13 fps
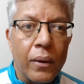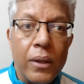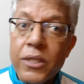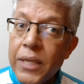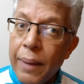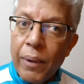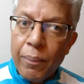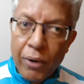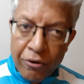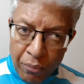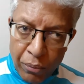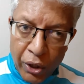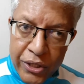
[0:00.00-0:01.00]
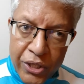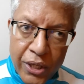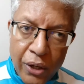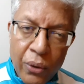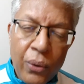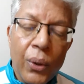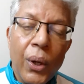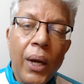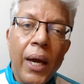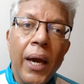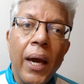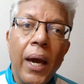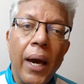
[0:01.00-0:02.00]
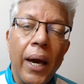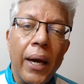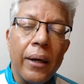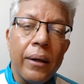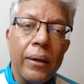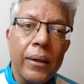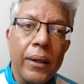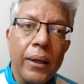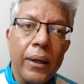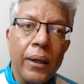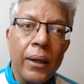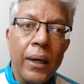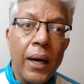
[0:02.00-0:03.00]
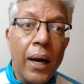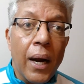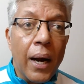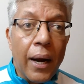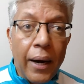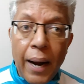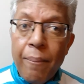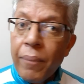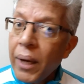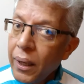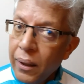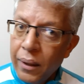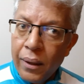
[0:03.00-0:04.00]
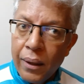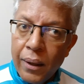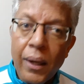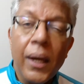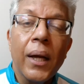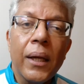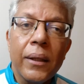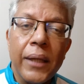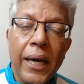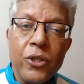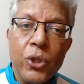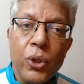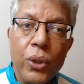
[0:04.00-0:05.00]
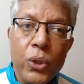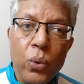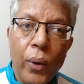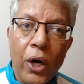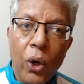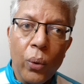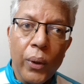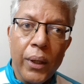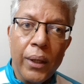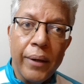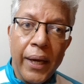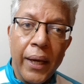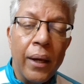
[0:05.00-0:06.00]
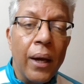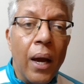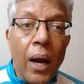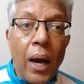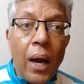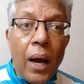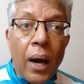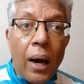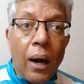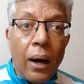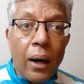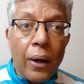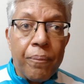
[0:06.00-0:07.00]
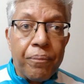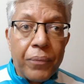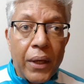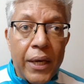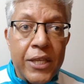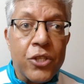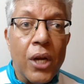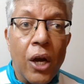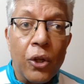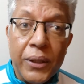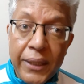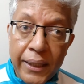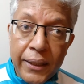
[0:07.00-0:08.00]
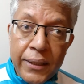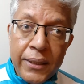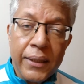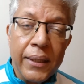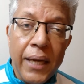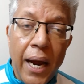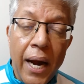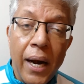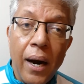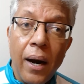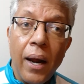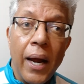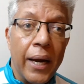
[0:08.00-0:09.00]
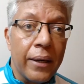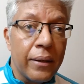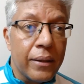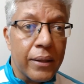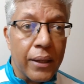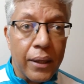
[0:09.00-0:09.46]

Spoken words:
same number of points now. And Kramnik, thanks to his win over Ding, is now 3rd. And